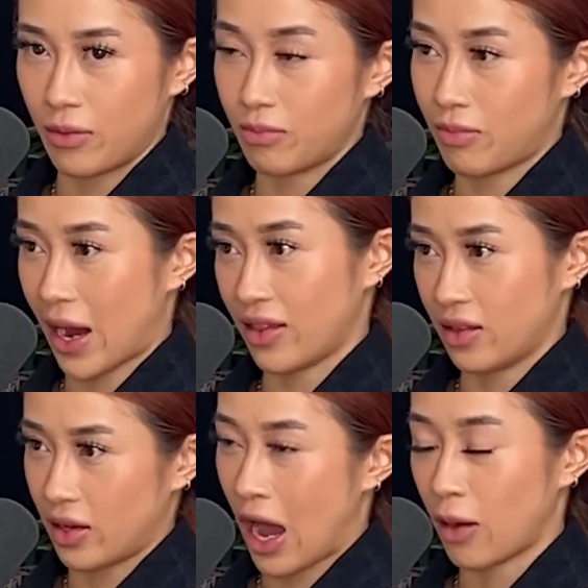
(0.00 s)
by
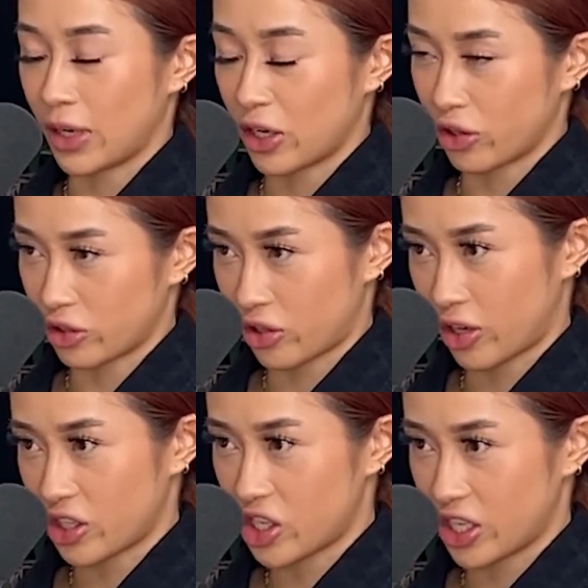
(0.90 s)
the how many girls are
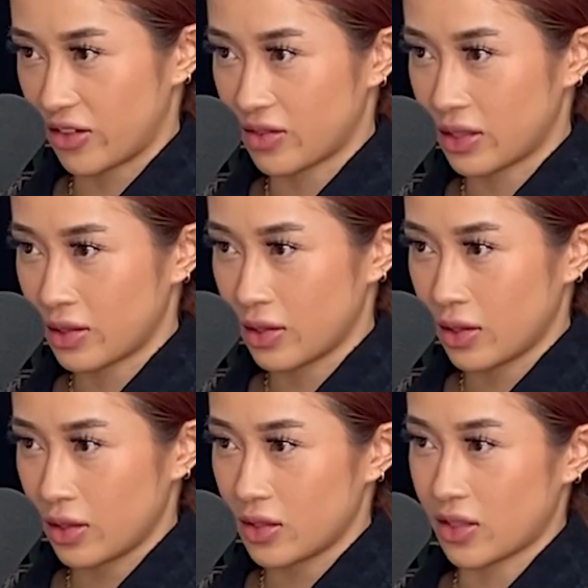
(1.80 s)
on shift.
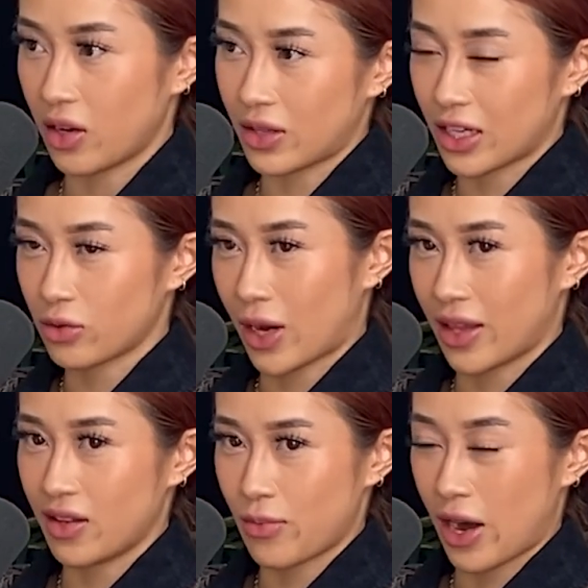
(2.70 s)
So that's
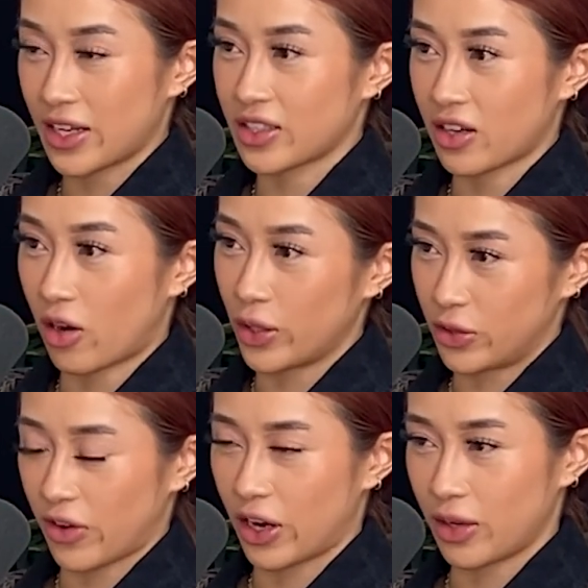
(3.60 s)
why the price can always
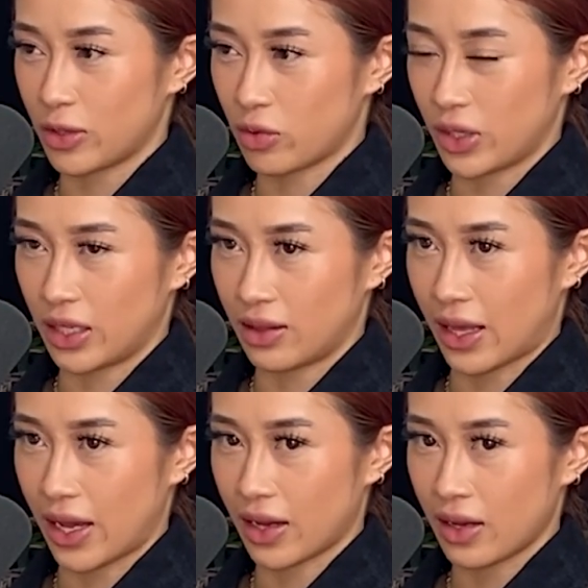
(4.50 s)
vary between
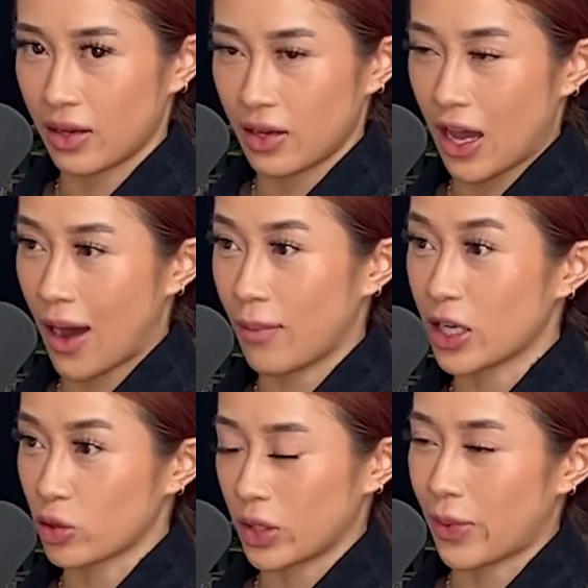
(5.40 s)
like how
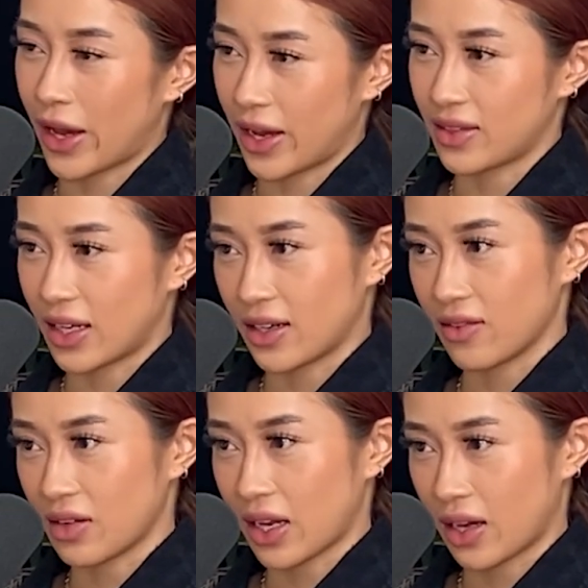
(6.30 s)
much we pay at the end
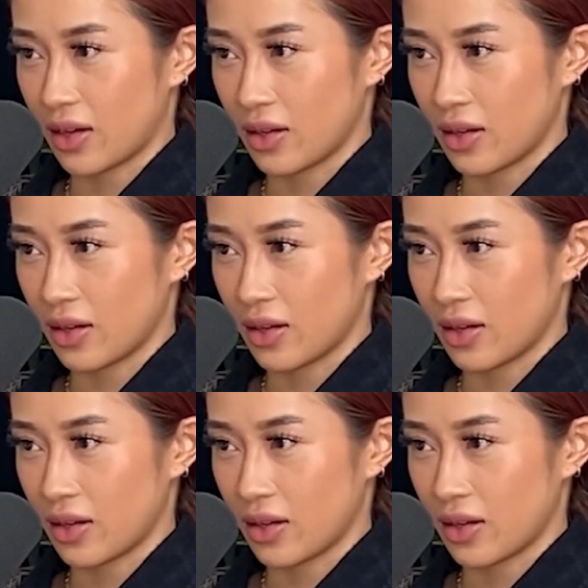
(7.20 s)
of the night.